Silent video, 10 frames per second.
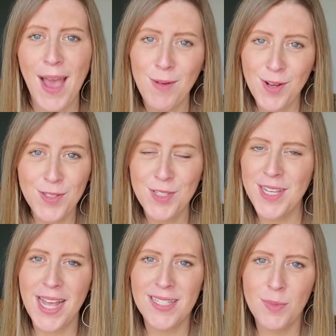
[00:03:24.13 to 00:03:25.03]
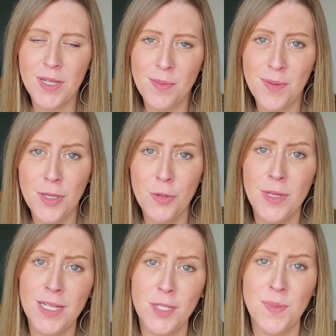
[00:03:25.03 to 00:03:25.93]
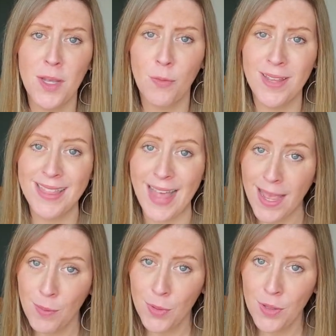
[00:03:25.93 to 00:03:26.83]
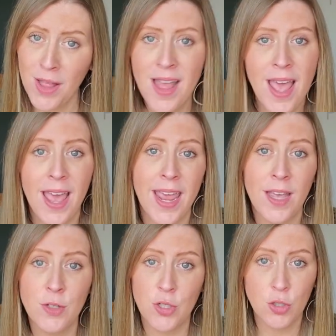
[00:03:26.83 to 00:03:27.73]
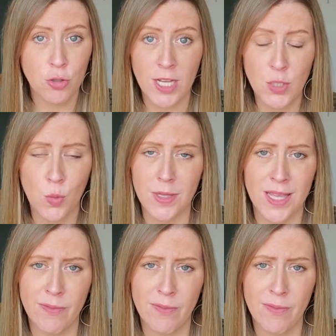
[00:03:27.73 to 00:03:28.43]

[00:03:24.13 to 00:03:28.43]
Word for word: I would also say as a bookkeeper, you need to be reliable and trustworthy.